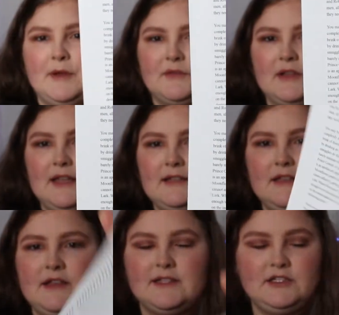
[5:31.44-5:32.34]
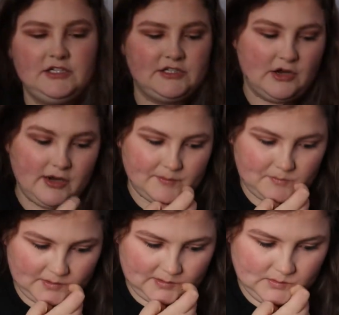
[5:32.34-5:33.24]
we have the letter. It's actually typed.
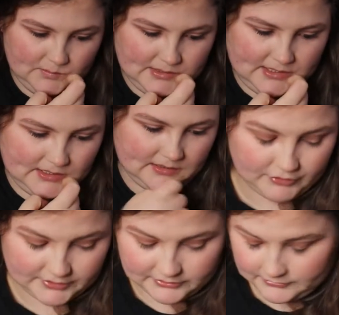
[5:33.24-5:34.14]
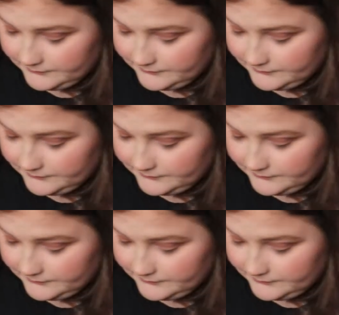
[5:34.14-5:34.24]
They're normally written.